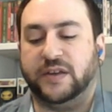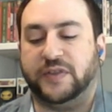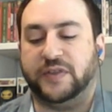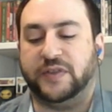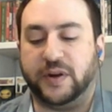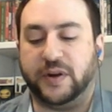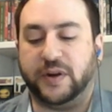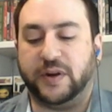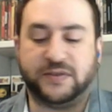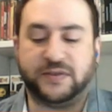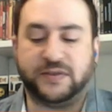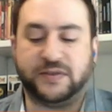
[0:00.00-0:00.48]

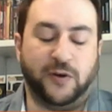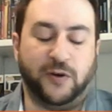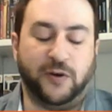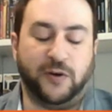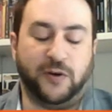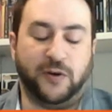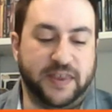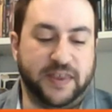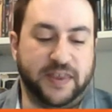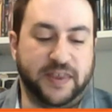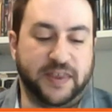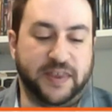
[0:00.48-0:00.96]
there's no
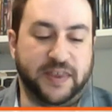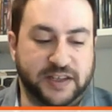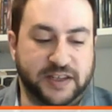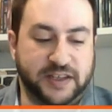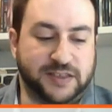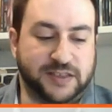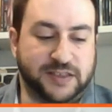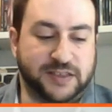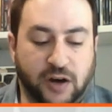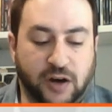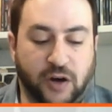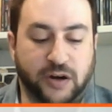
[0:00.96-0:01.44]
way that
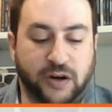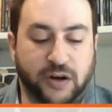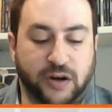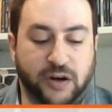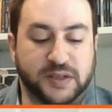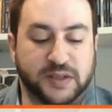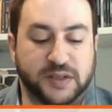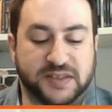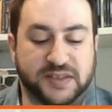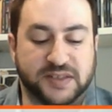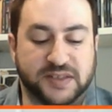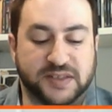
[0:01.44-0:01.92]
Dixie
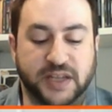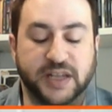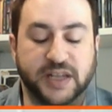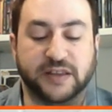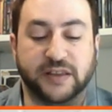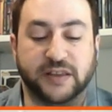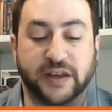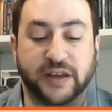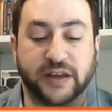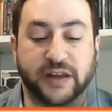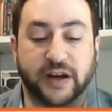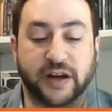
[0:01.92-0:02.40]
Carter is
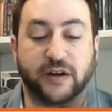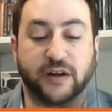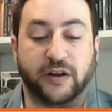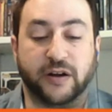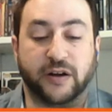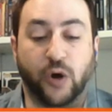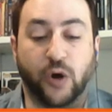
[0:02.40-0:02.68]
sitting there